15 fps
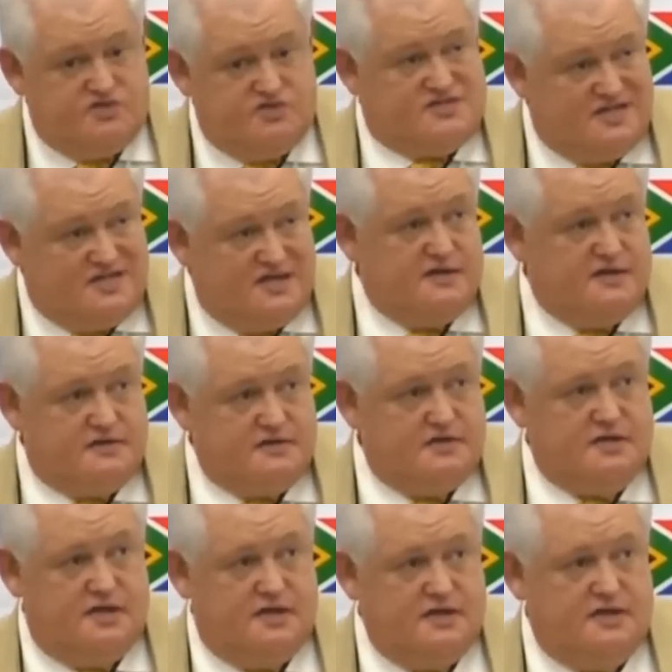and just get
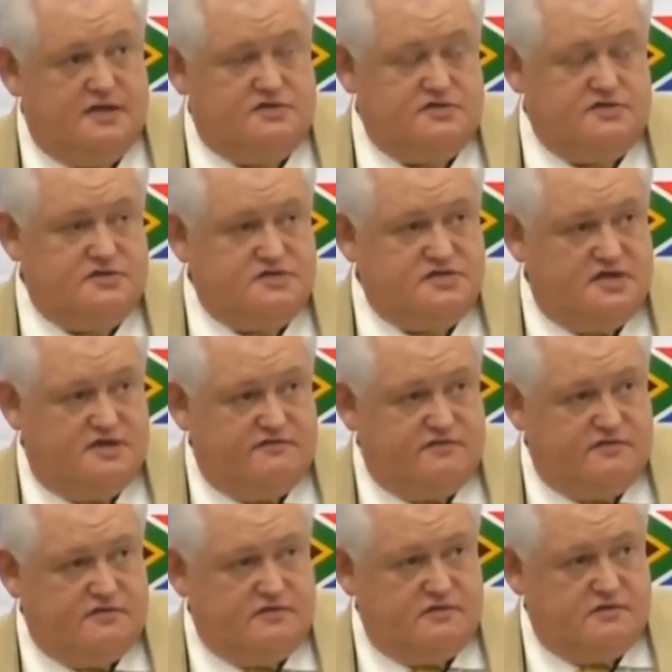it into the
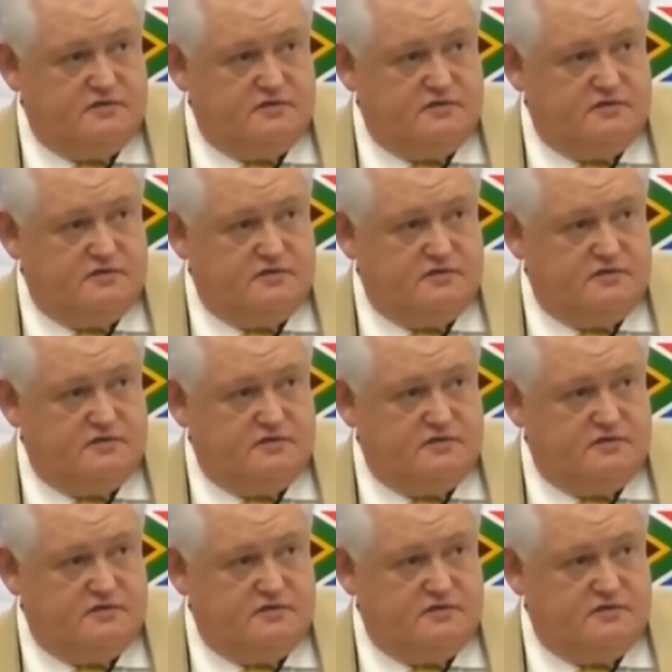safe.